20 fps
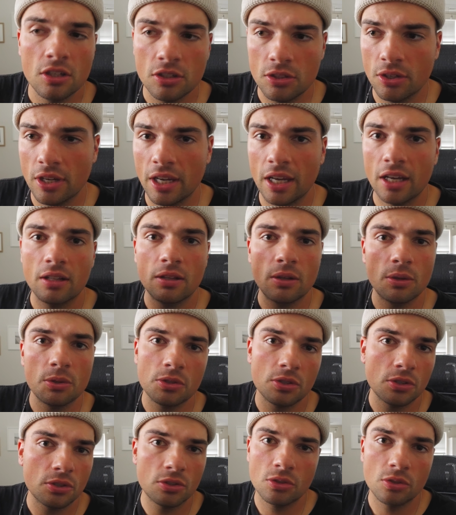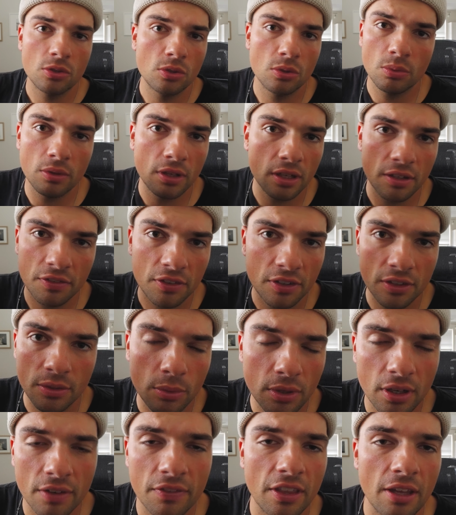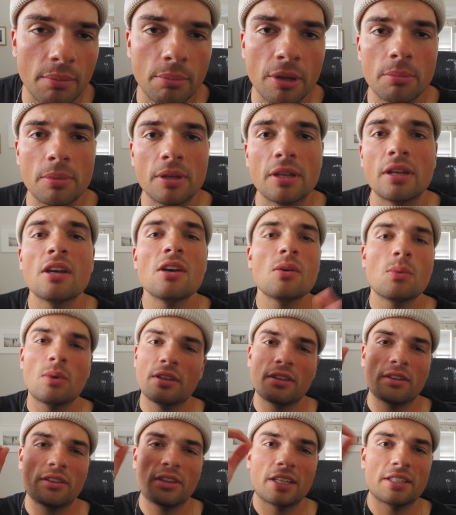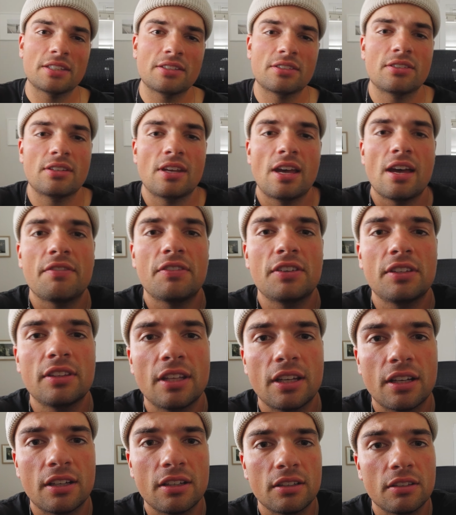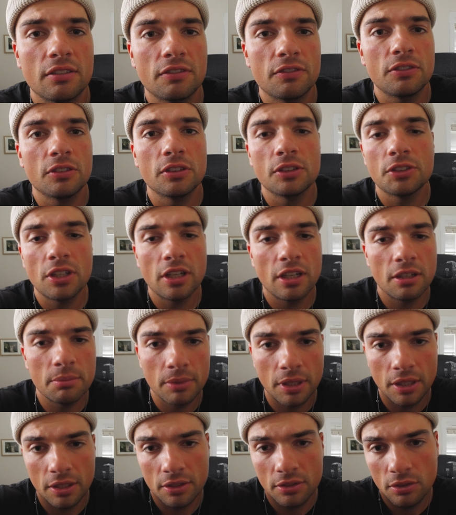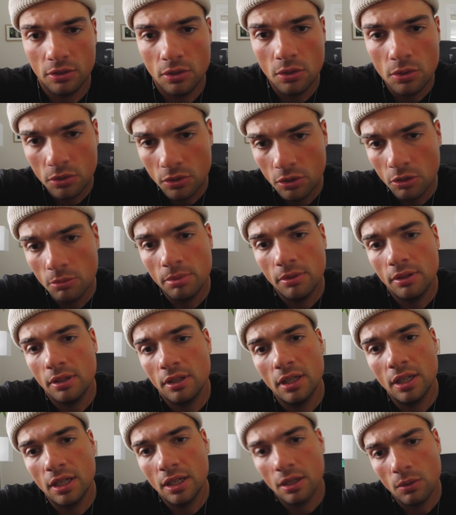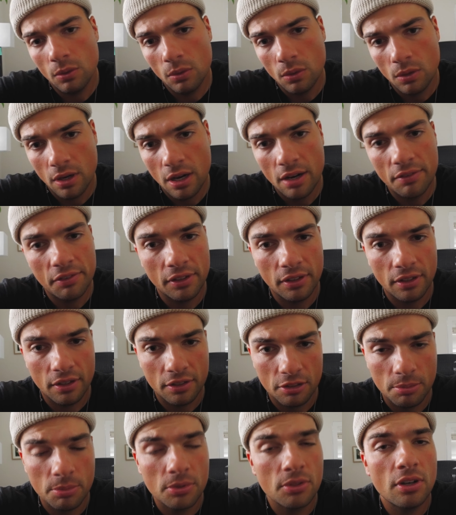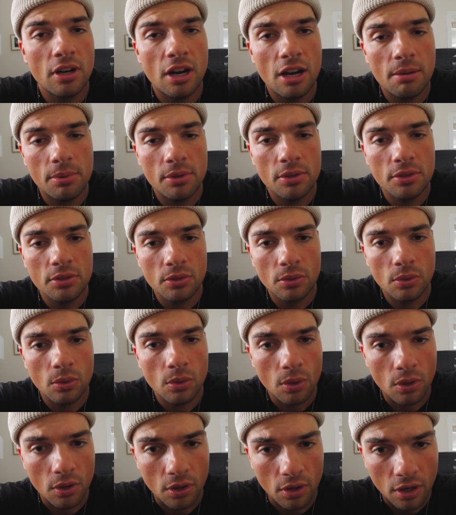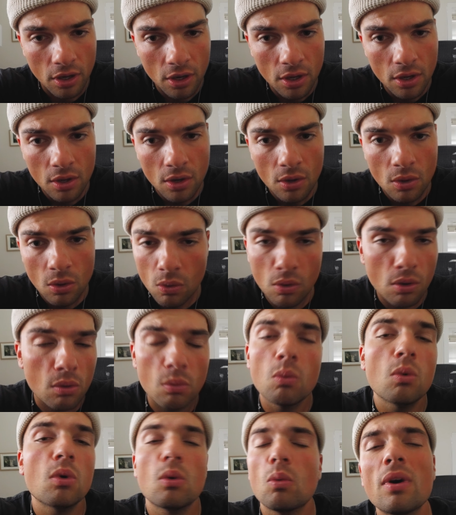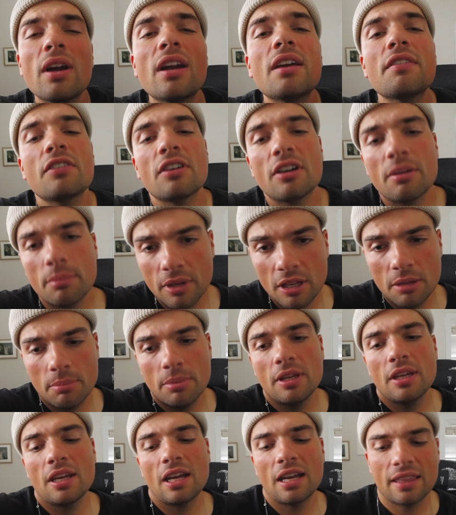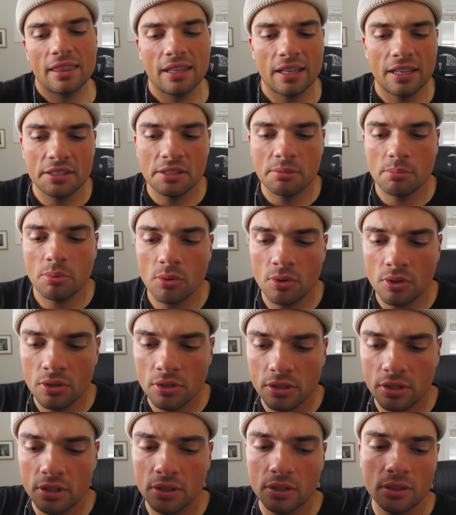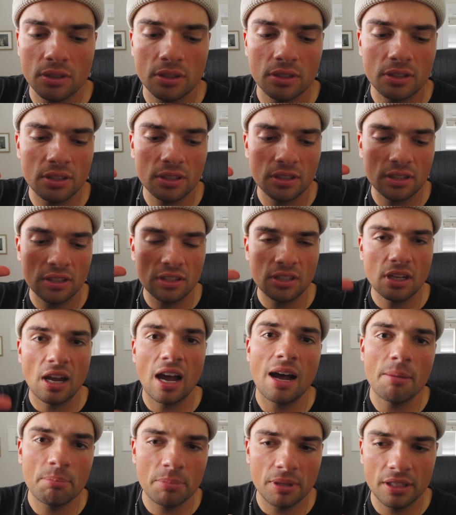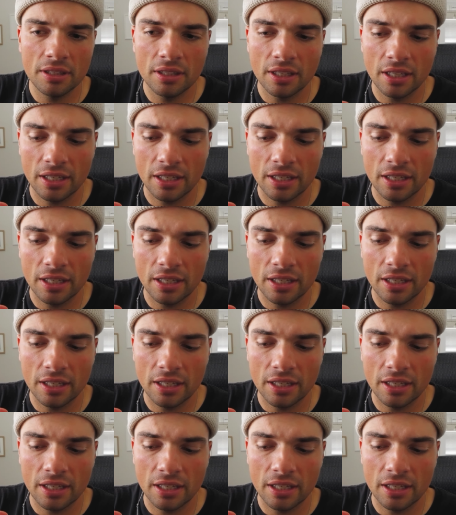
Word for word: to get closer to whatever whatever that may be whether that's having like a full-time like YouTube thing or having a lot of subscribers or or whatever it may be I think it's important to to stop stop and